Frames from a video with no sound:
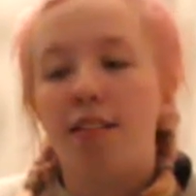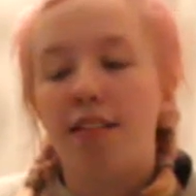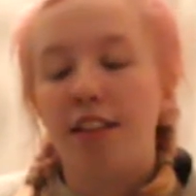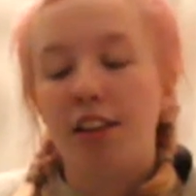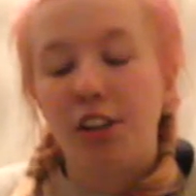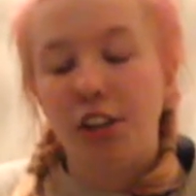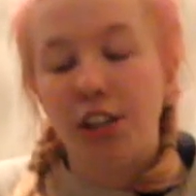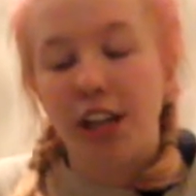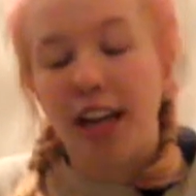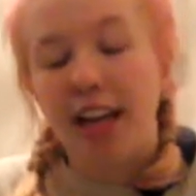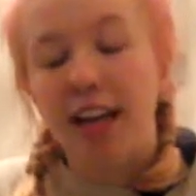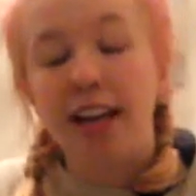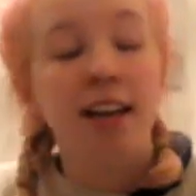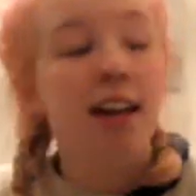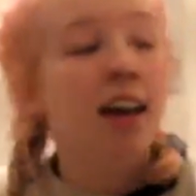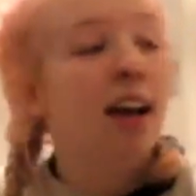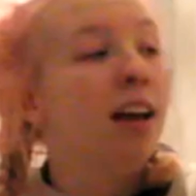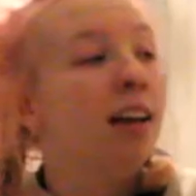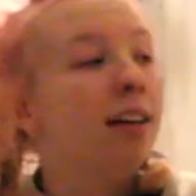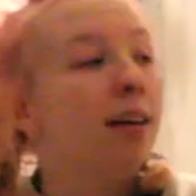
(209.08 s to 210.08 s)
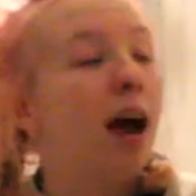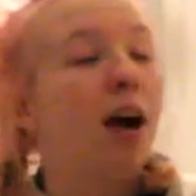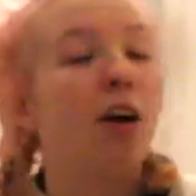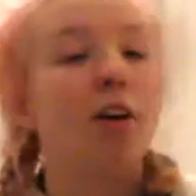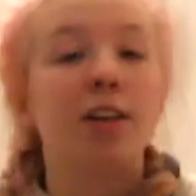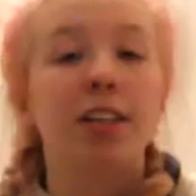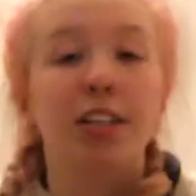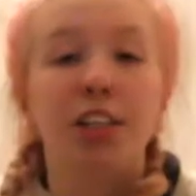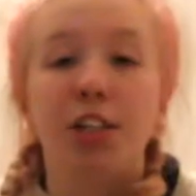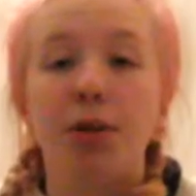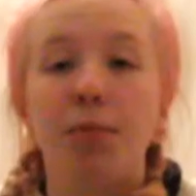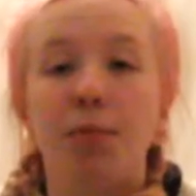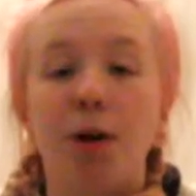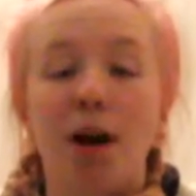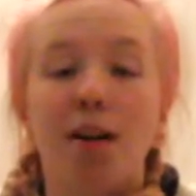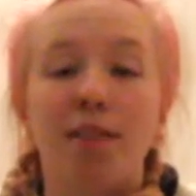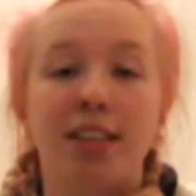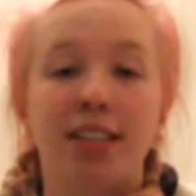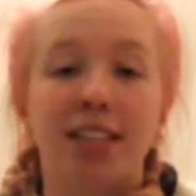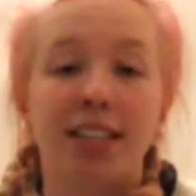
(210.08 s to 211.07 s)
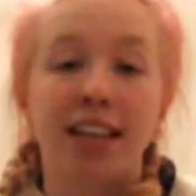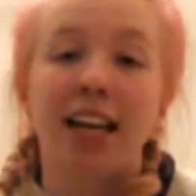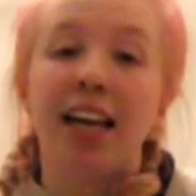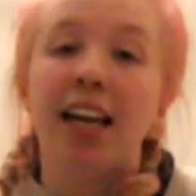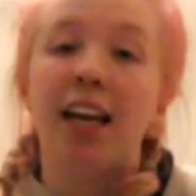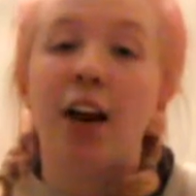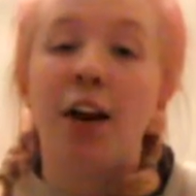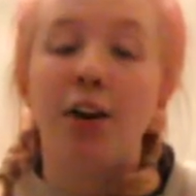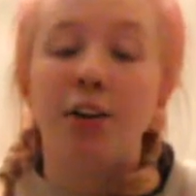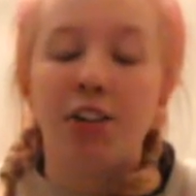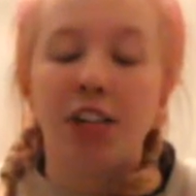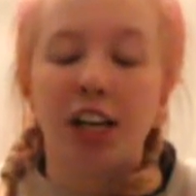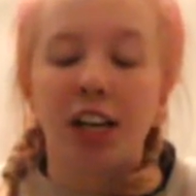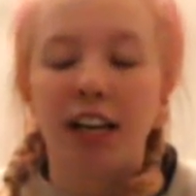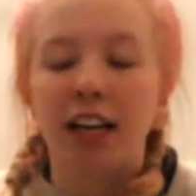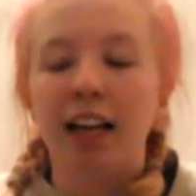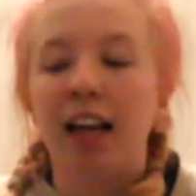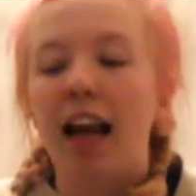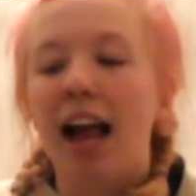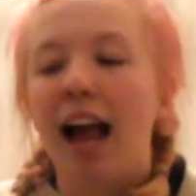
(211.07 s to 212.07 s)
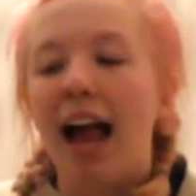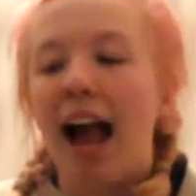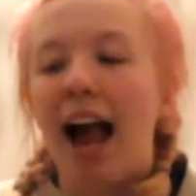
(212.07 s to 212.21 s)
this year. I already do private singing coaching,